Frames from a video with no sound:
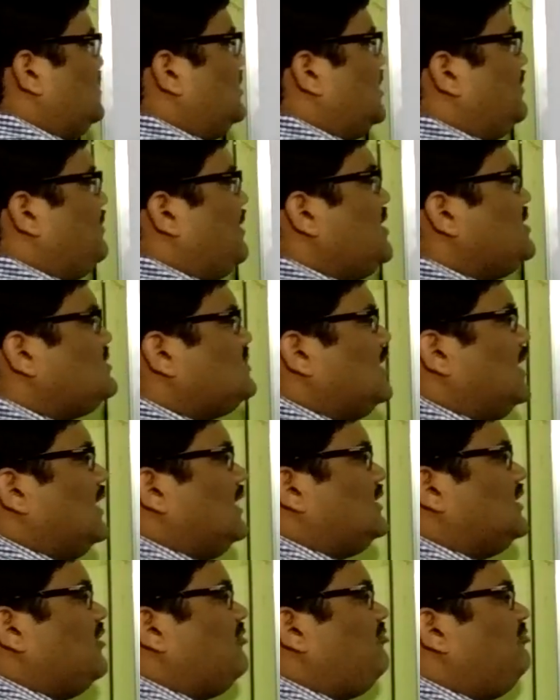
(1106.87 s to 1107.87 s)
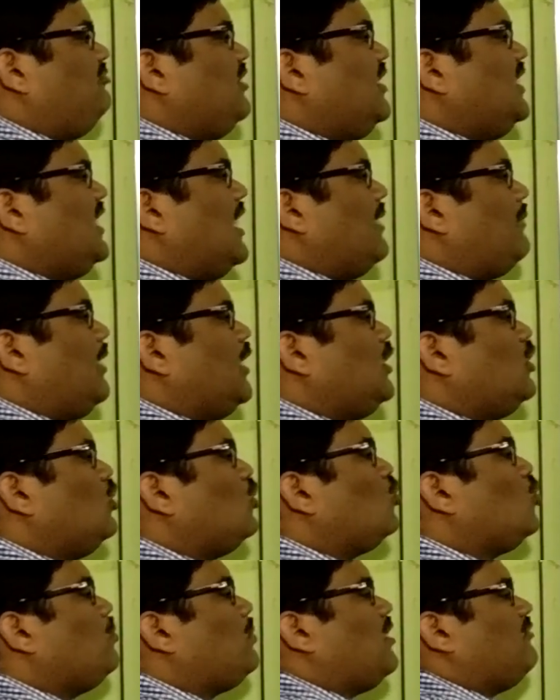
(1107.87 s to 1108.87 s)
That means the free
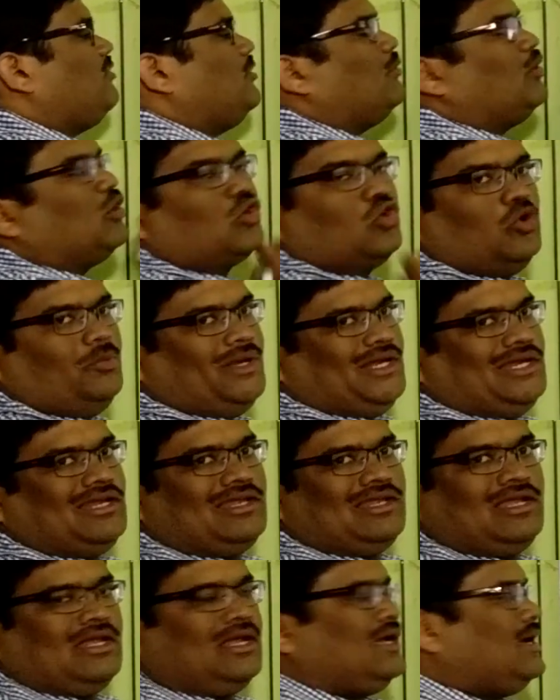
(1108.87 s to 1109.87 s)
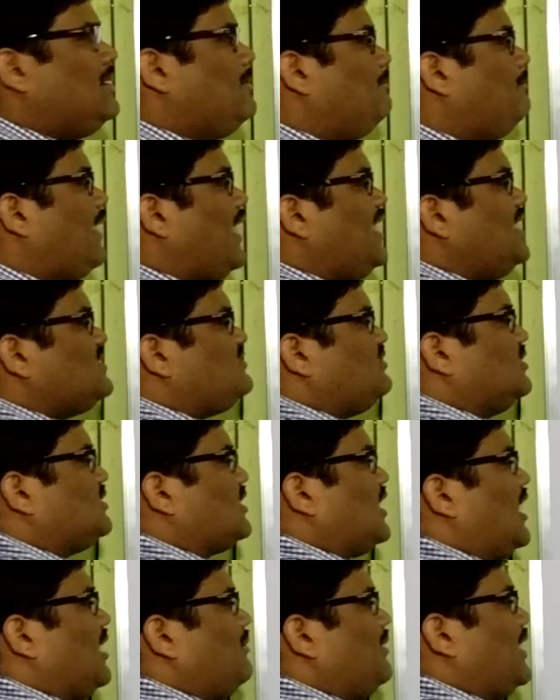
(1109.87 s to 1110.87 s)
amino group of hemoglobin binds with
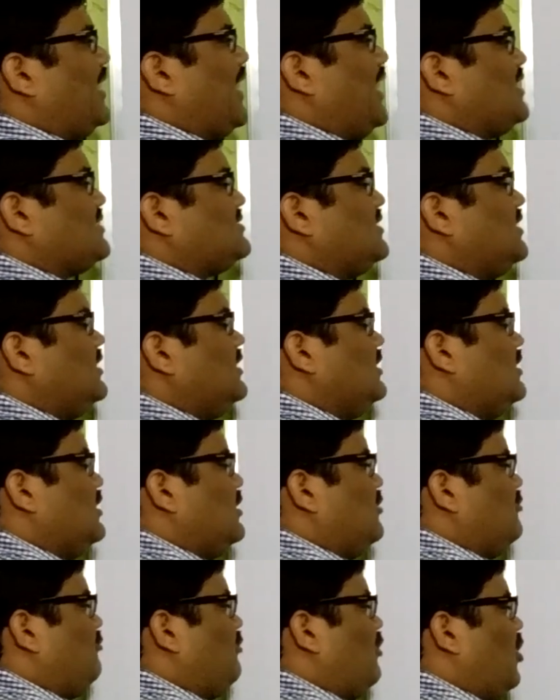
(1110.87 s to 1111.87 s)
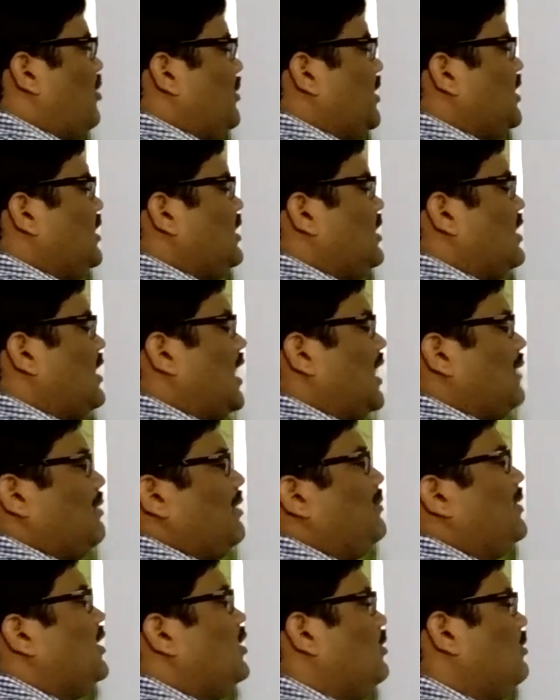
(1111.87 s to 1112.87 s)
carbon dioxide, forming
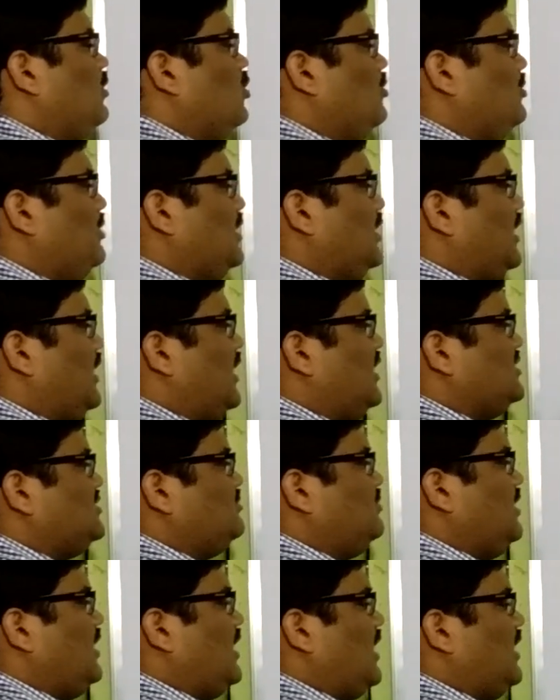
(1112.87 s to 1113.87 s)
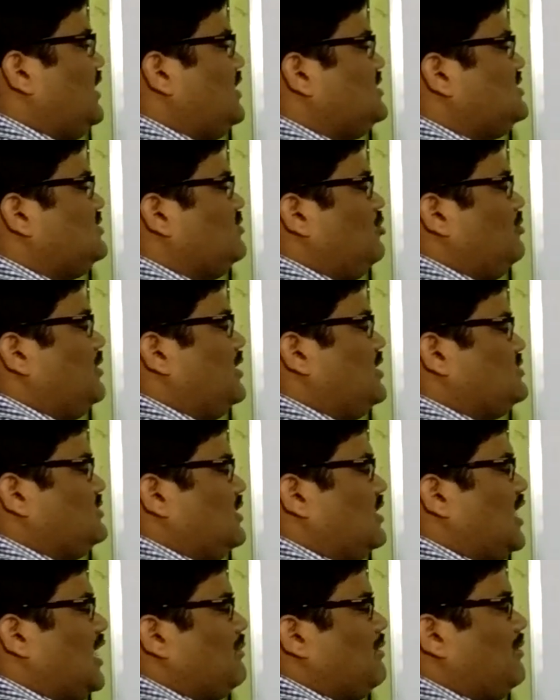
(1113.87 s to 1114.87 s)
carbamino hemoglobin, HB, NHCO minus
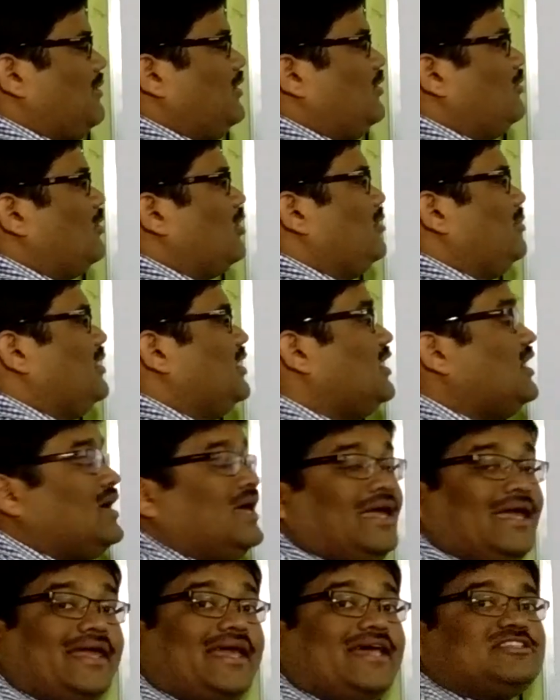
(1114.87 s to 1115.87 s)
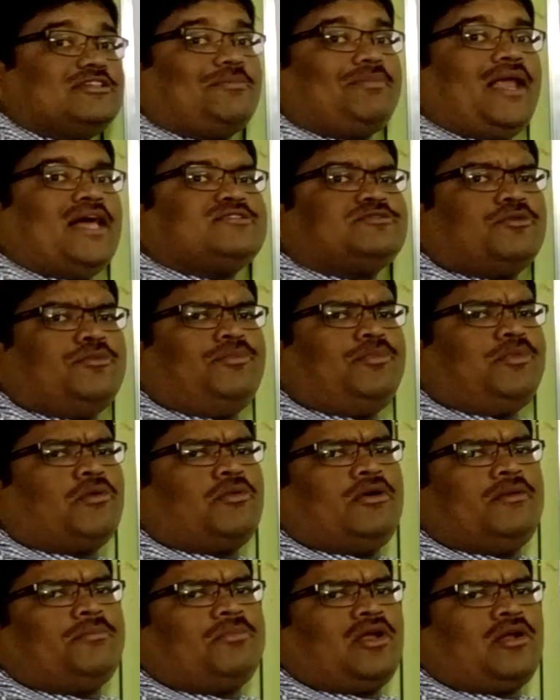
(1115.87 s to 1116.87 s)
carbamino hemoglobin. In case of plasma
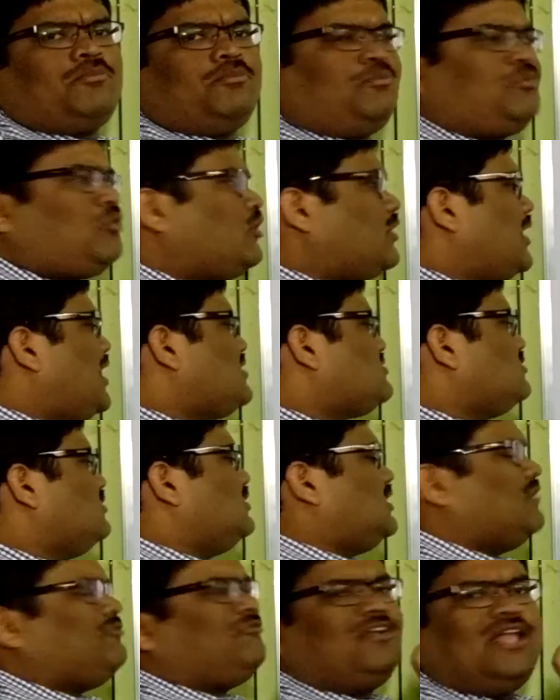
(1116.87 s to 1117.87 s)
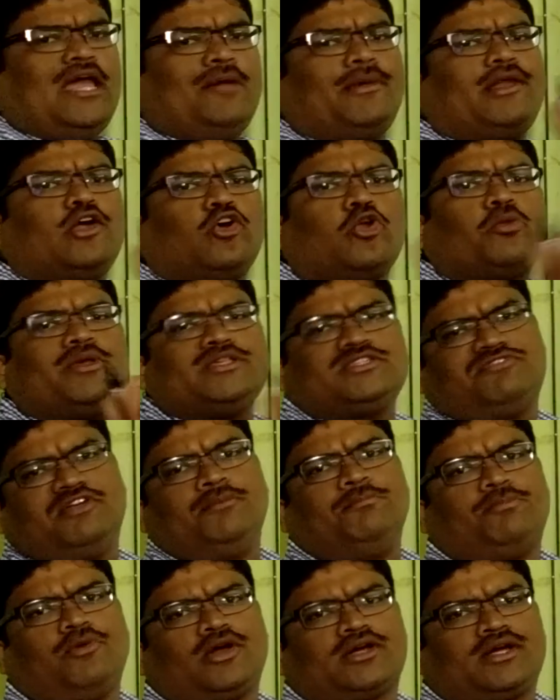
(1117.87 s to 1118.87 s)
protein, the free amino group is
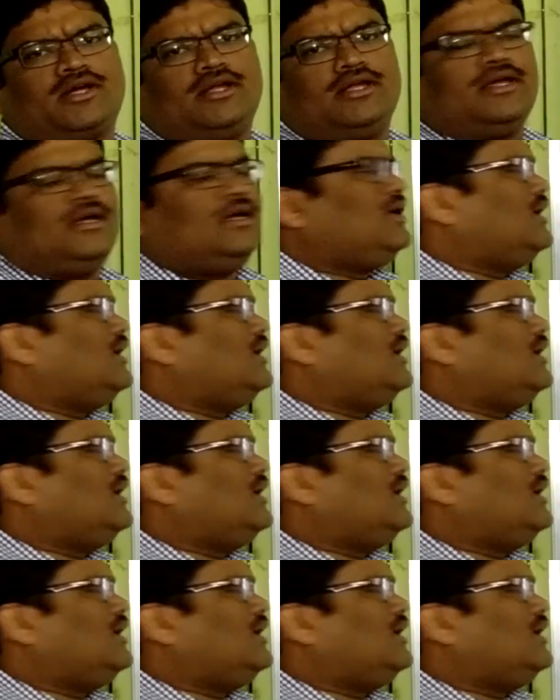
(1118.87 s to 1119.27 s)
very important.